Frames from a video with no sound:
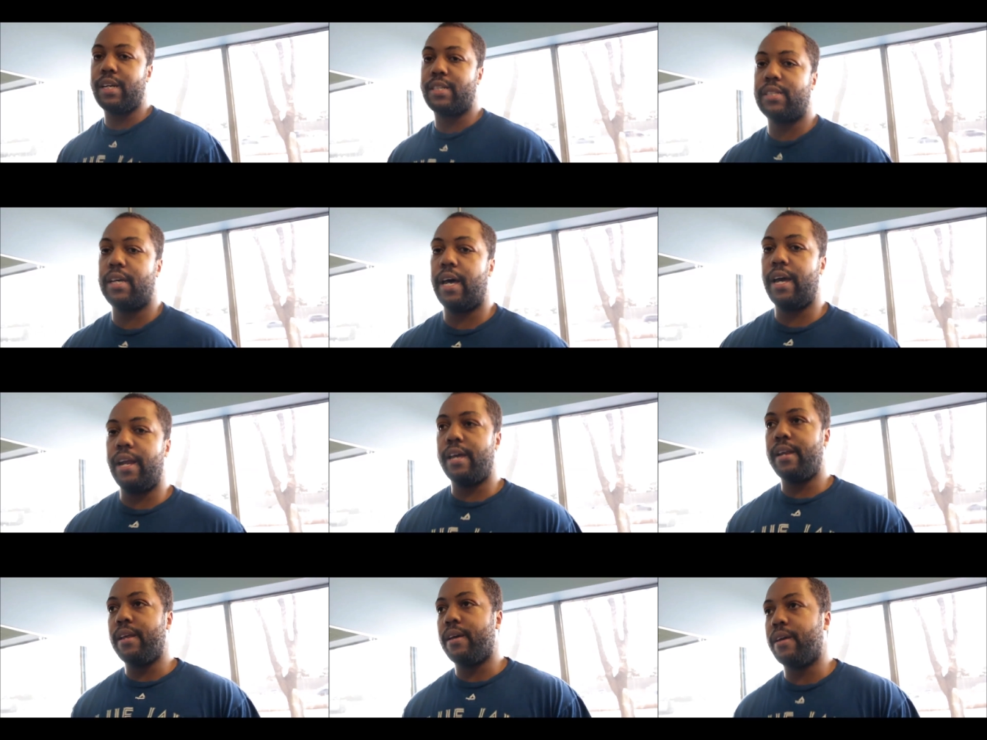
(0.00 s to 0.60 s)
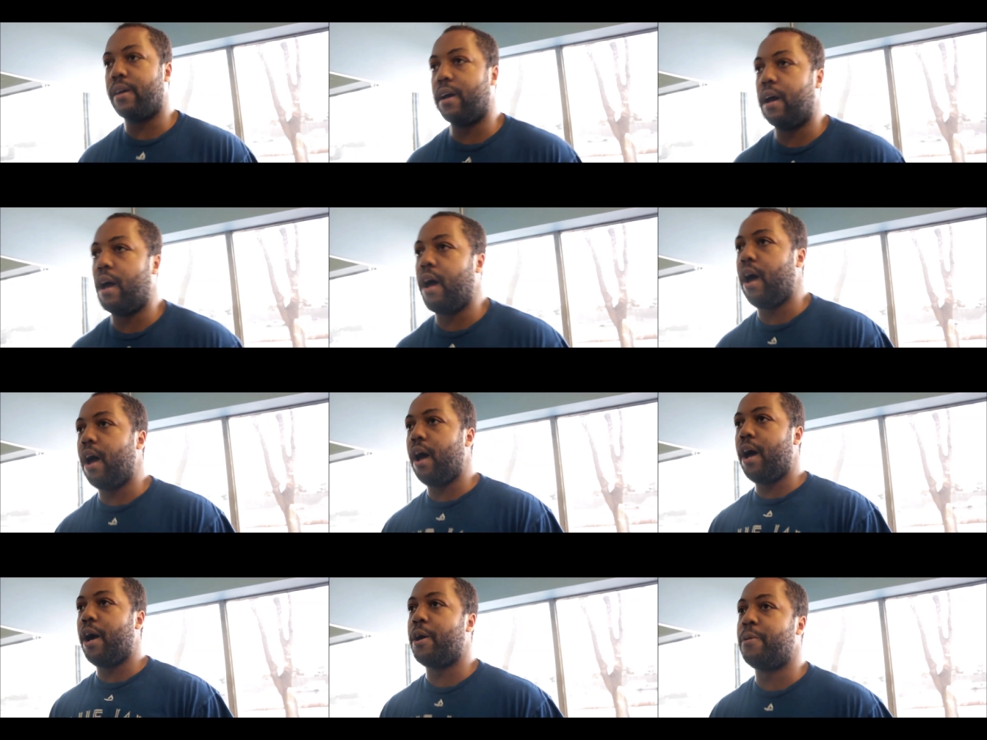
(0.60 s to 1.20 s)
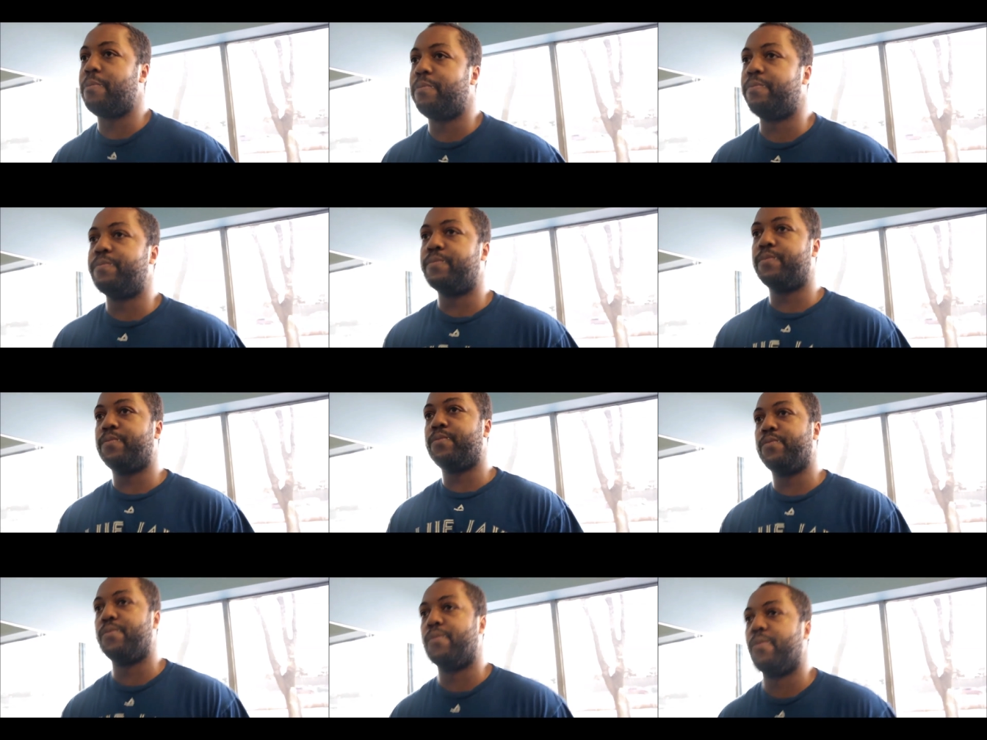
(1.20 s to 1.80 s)
excited. Um,
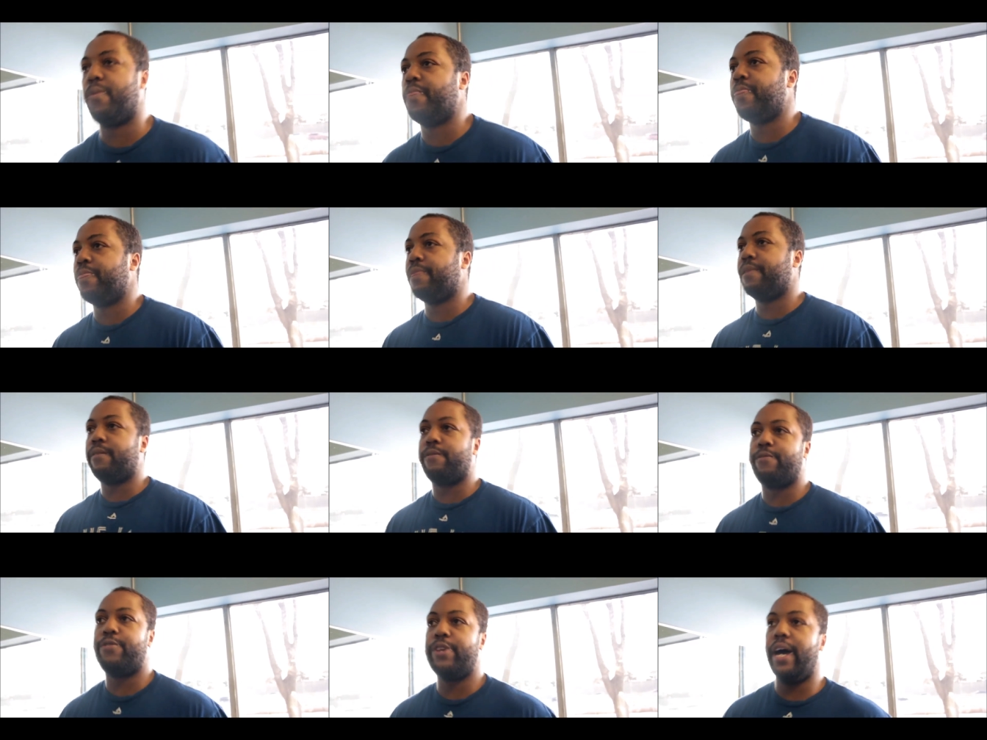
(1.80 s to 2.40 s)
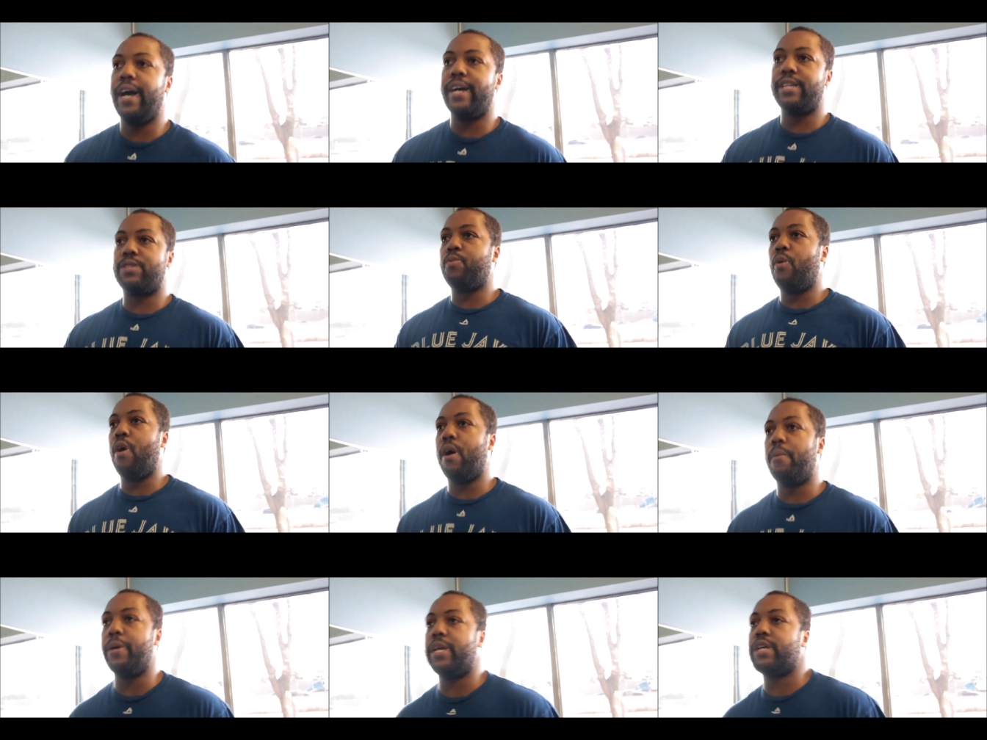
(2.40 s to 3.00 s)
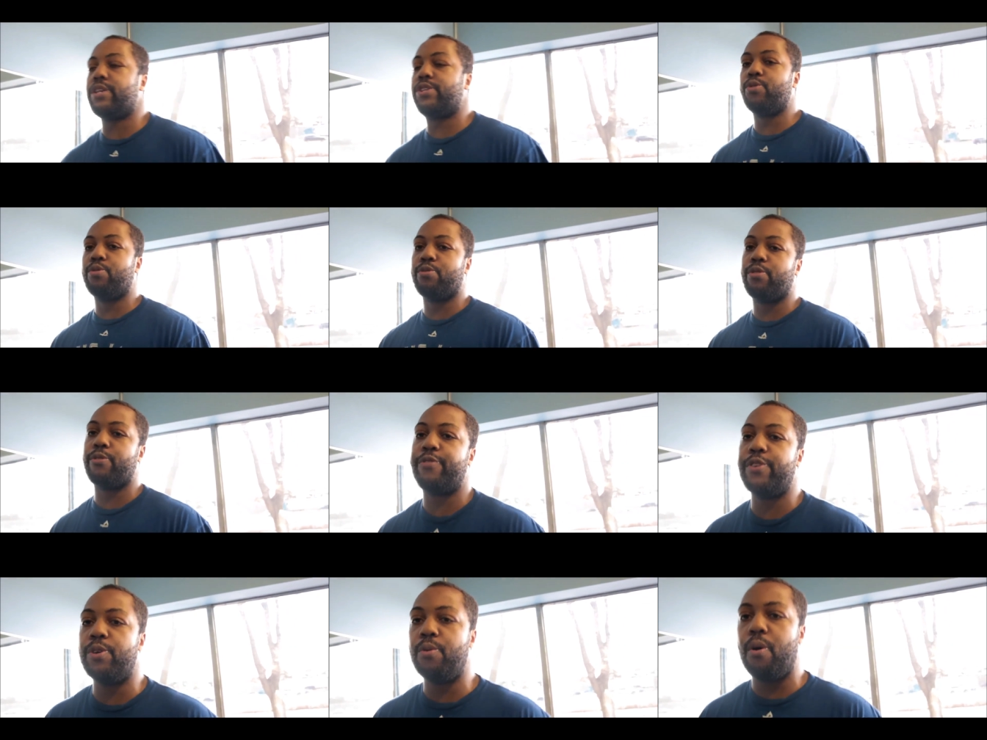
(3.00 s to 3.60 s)
if you guys want me to do a
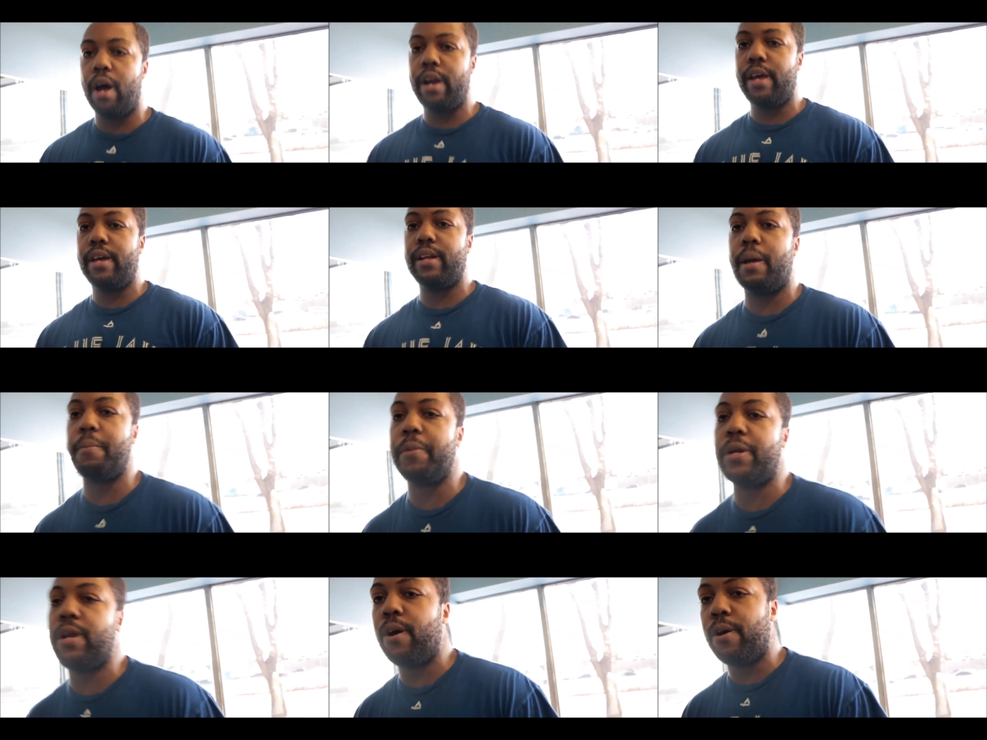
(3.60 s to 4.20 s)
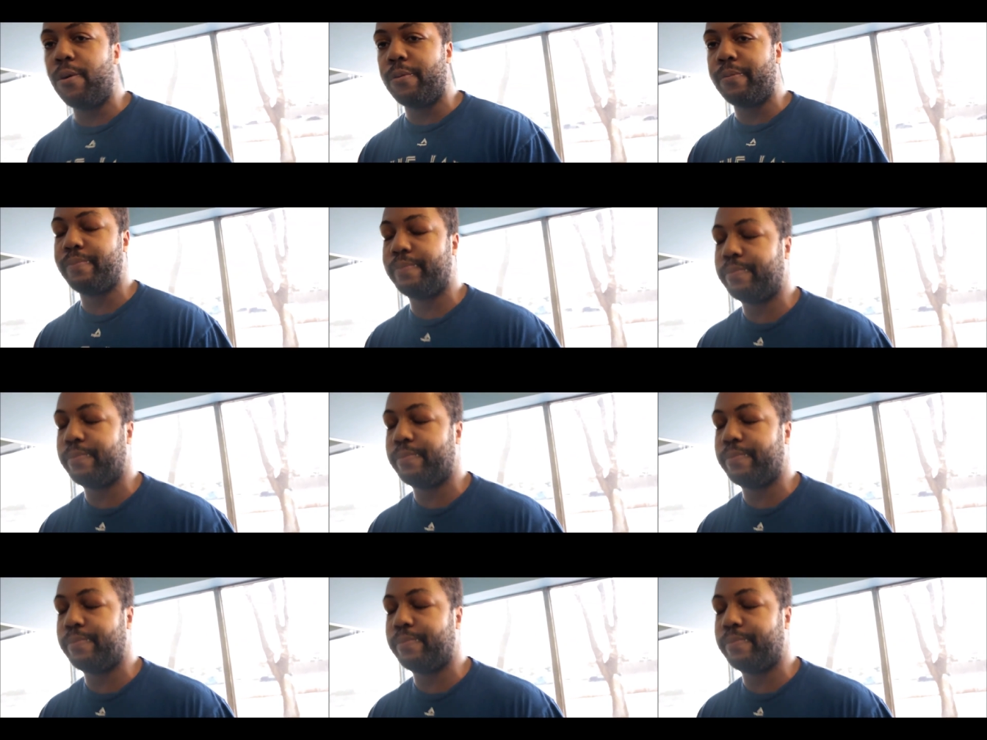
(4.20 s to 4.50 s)
review on it, let me know.